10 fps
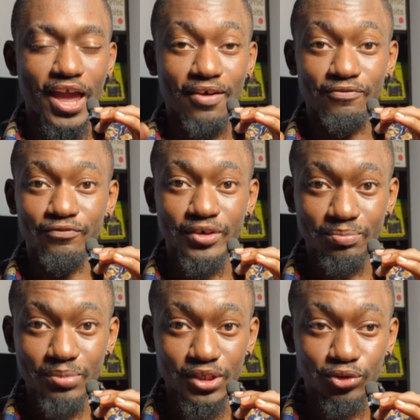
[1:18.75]
every
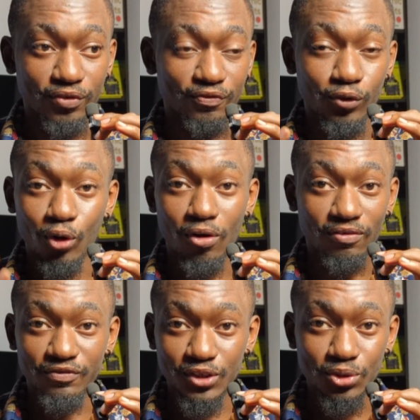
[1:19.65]
bit of
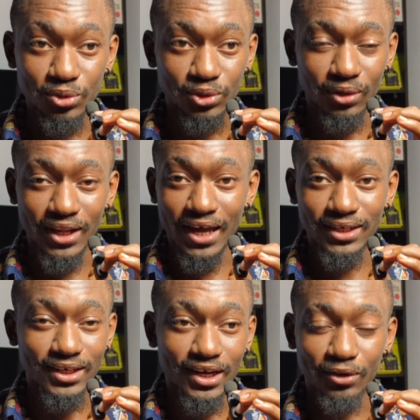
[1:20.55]
lore videos
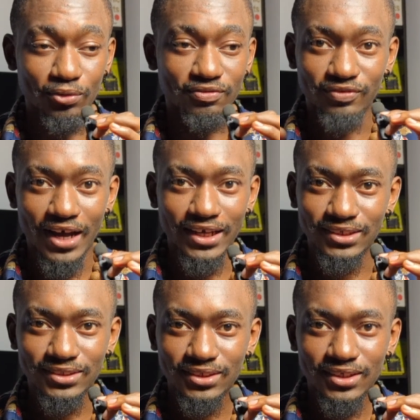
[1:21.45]
online that I could find,